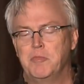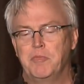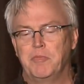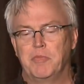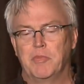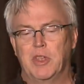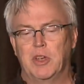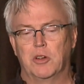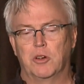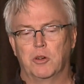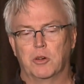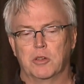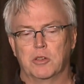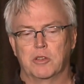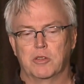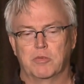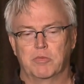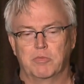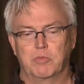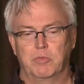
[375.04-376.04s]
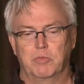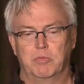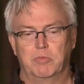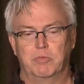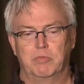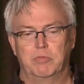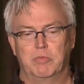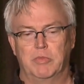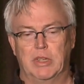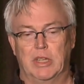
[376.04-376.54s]
And of course,
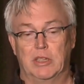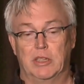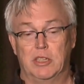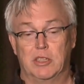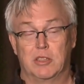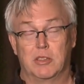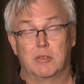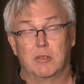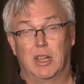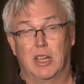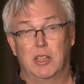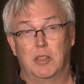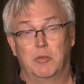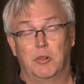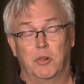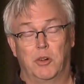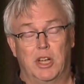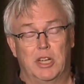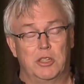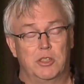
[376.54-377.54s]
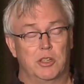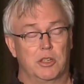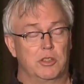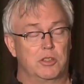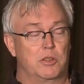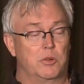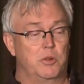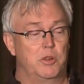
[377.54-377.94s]
at least I live in Rochester.